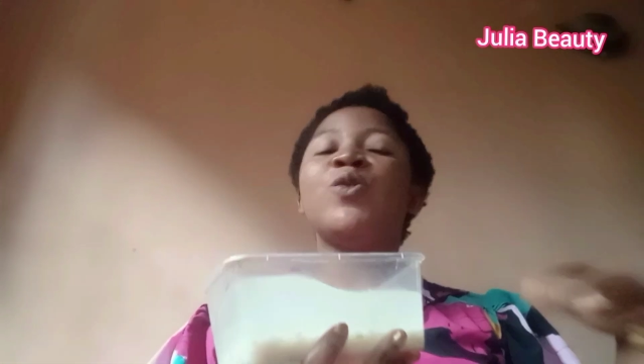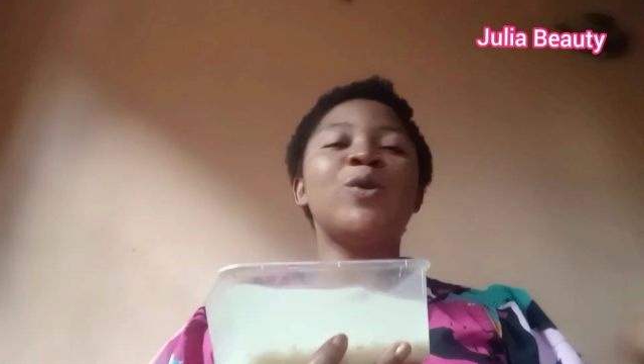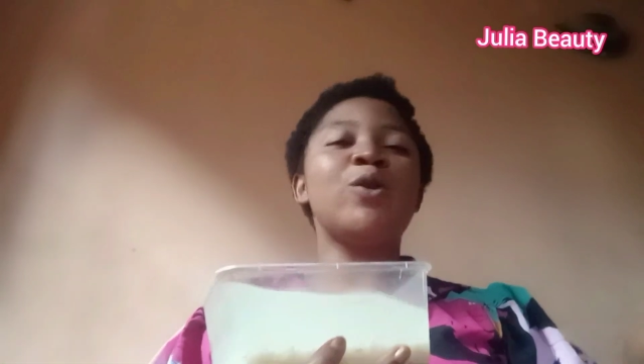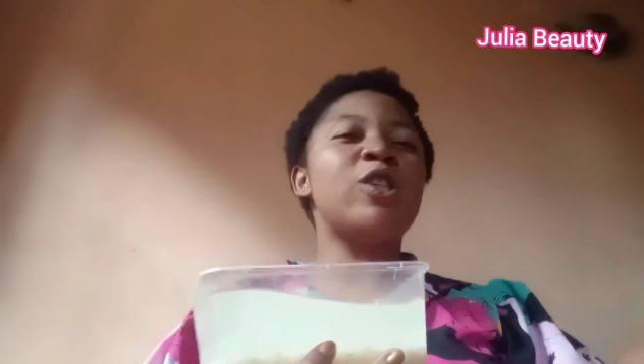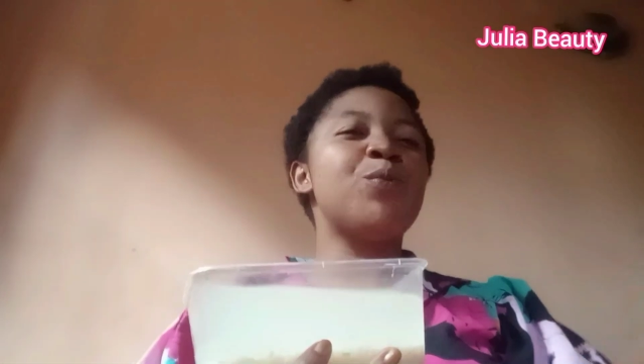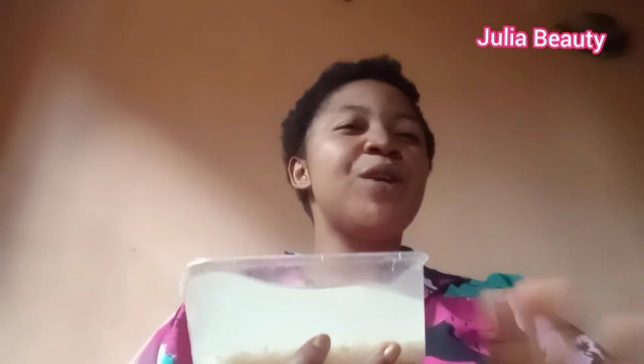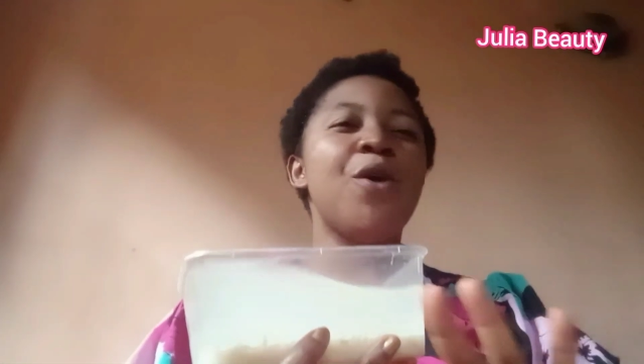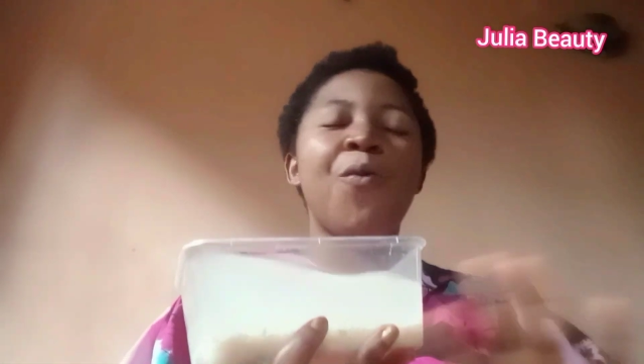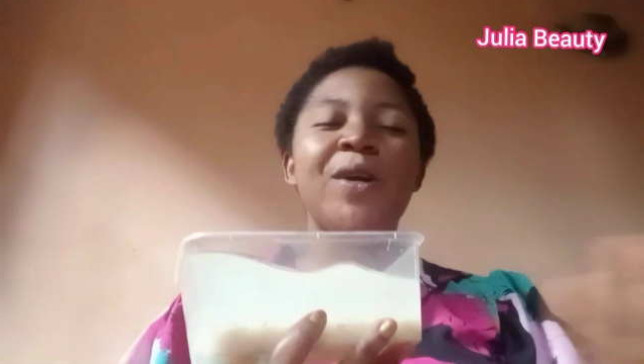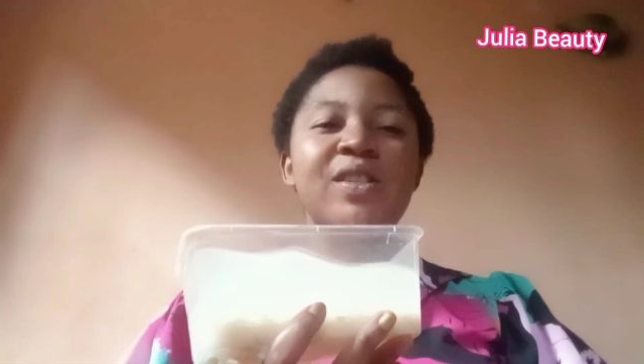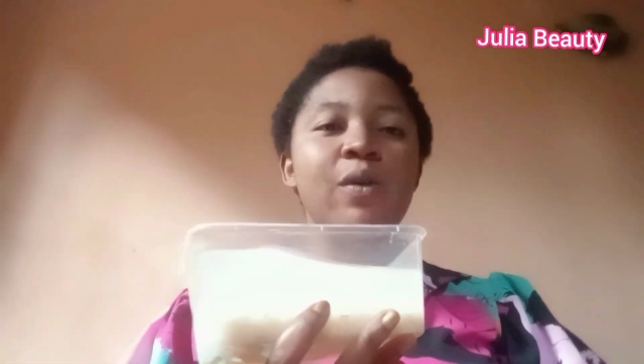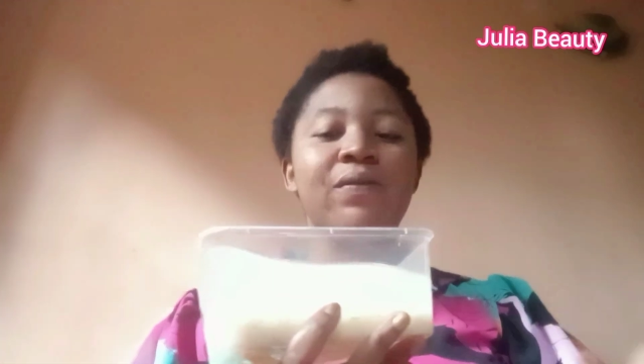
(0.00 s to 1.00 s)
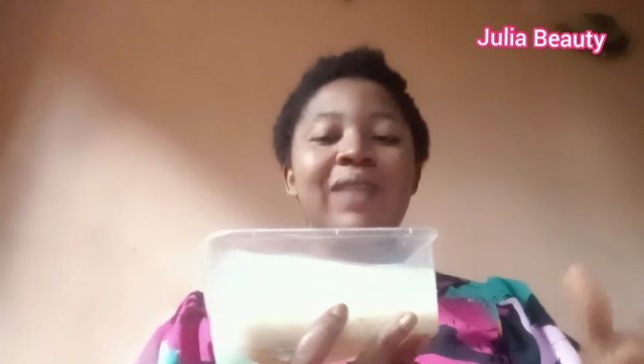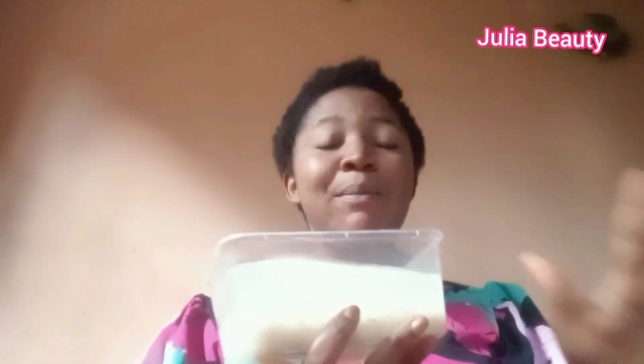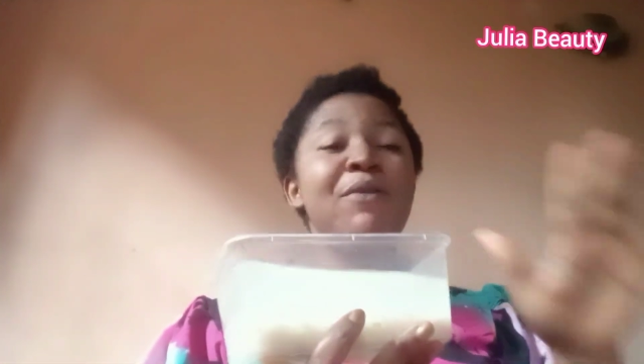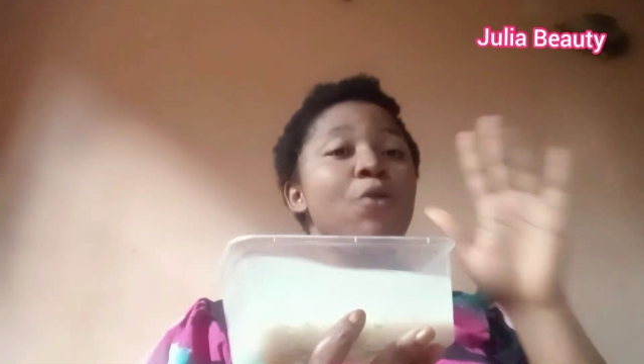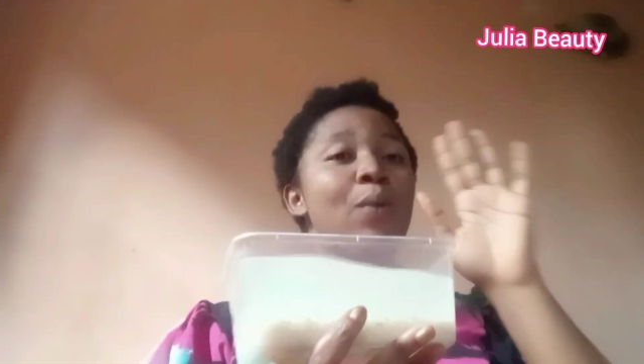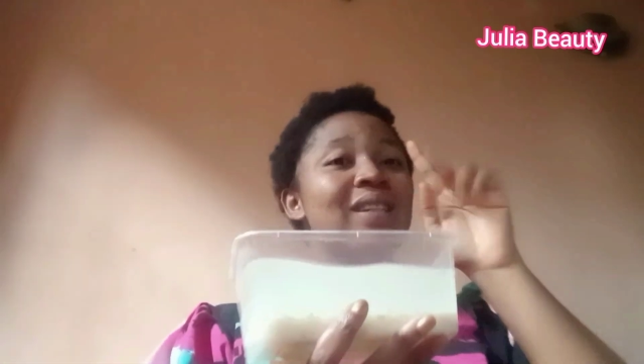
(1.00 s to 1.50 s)
just be a waste of time.
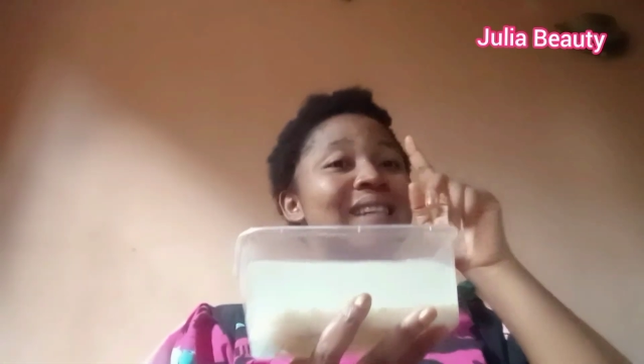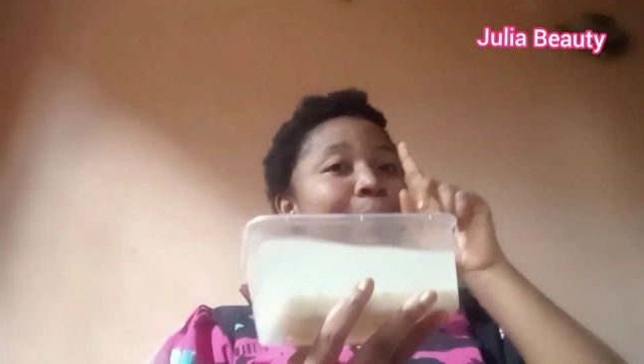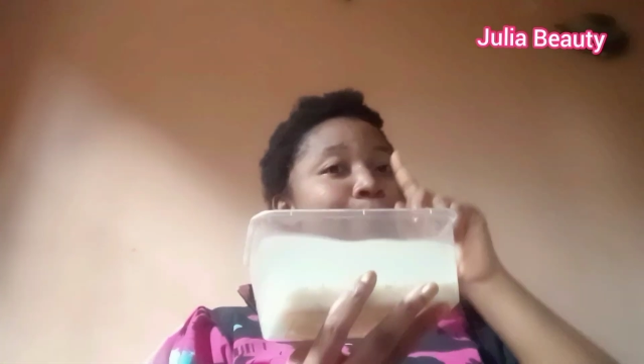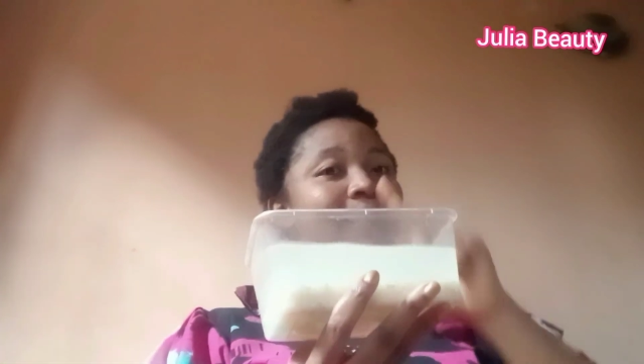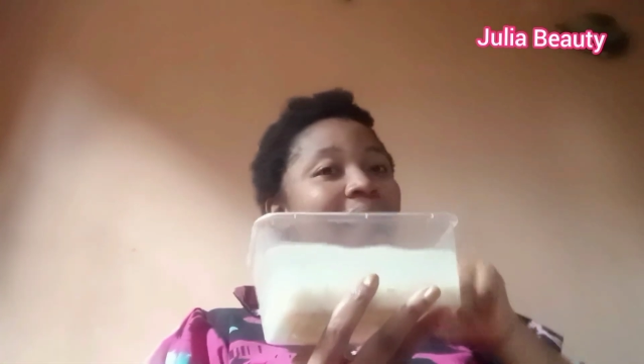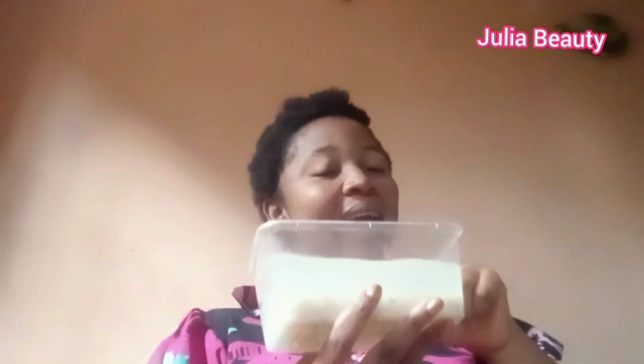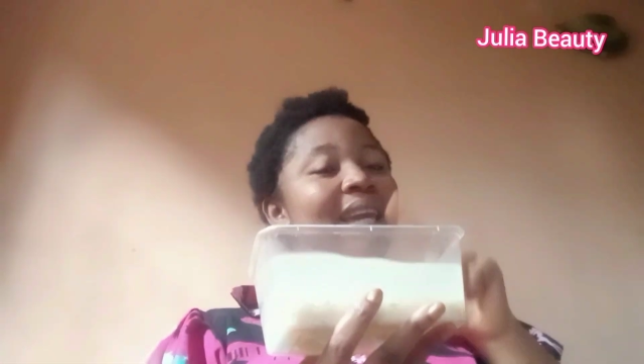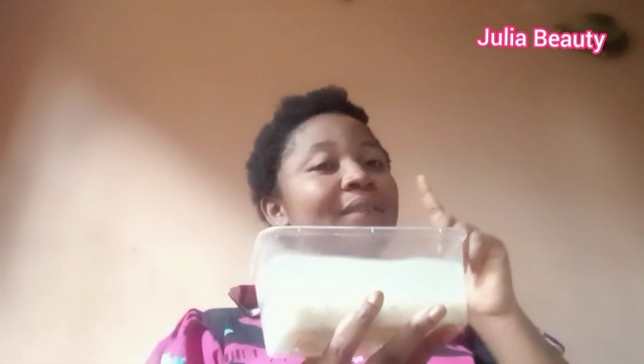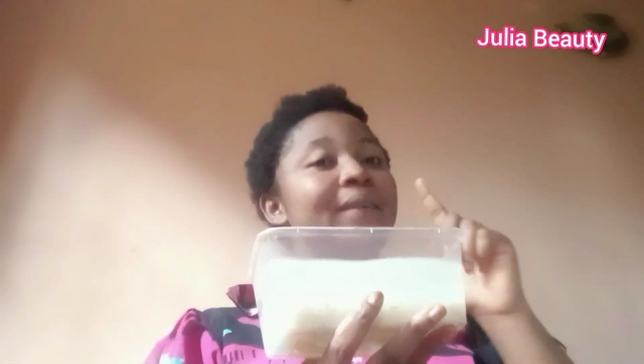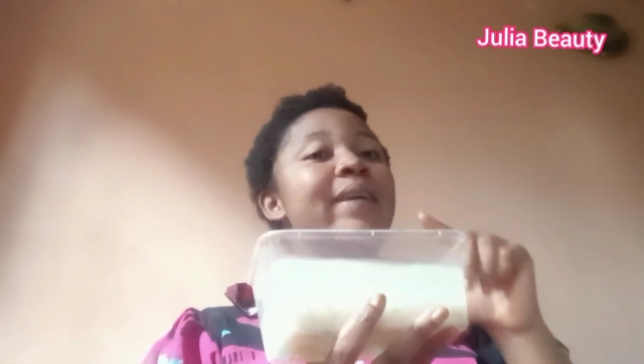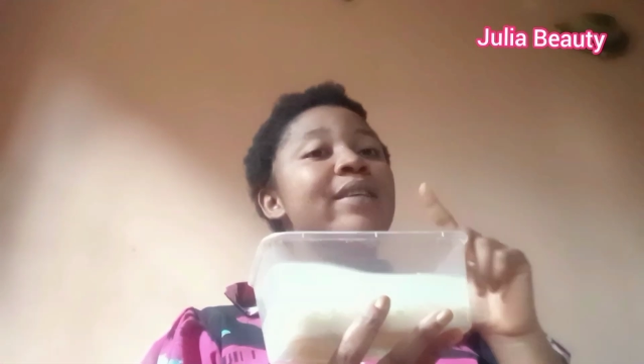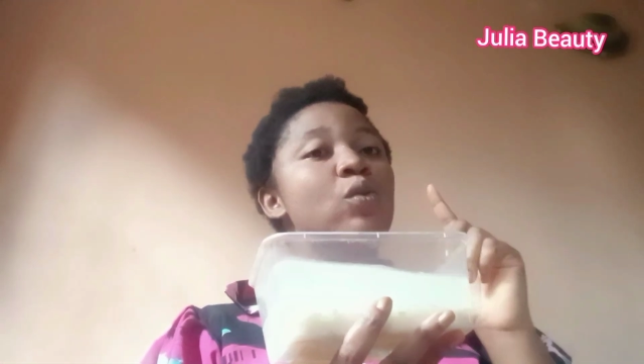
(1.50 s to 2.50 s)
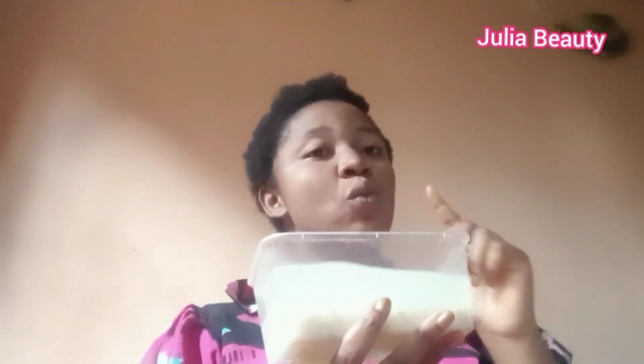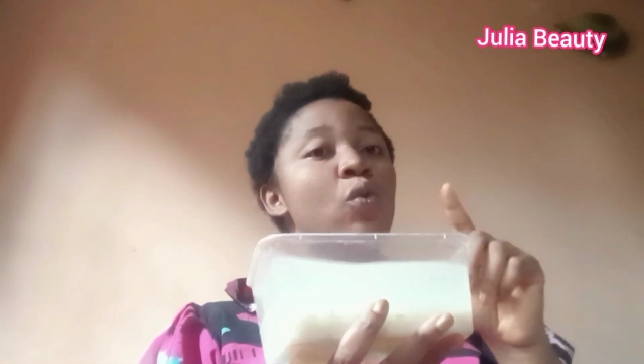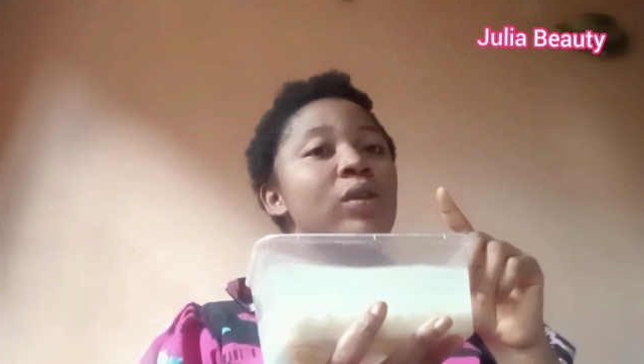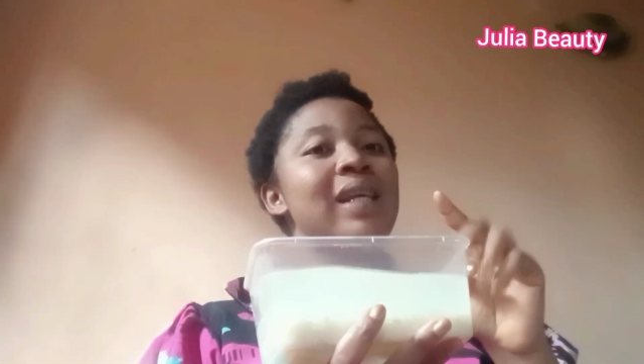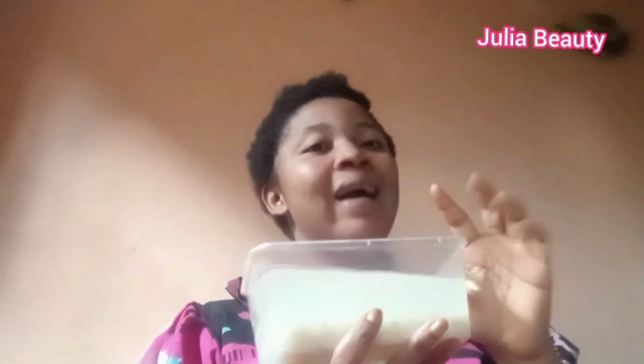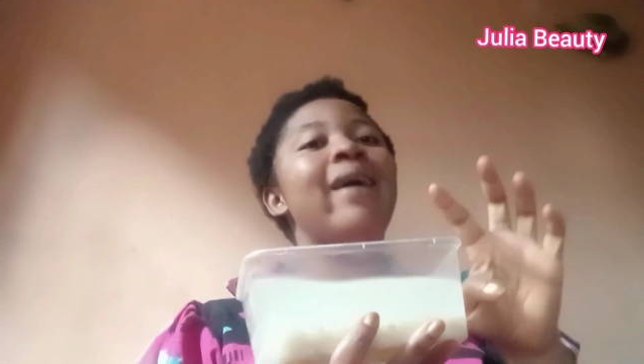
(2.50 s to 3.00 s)
If you want to apply rice
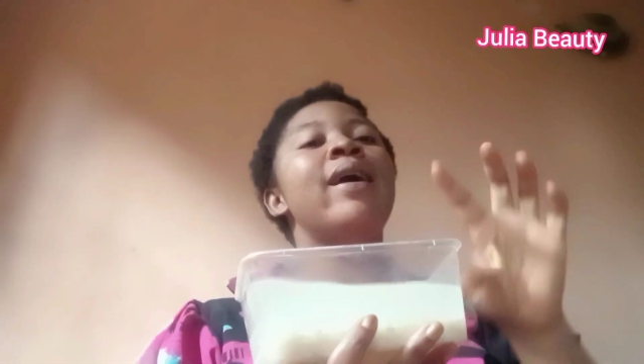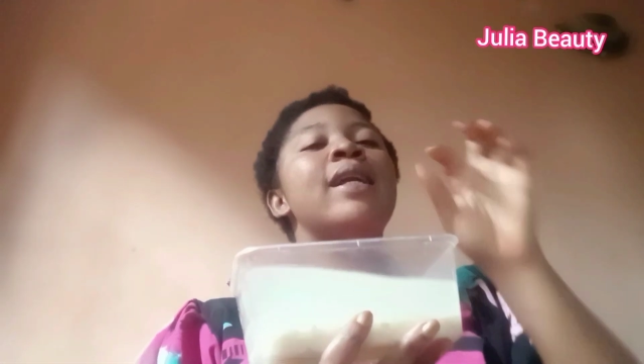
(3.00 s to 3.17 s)
water,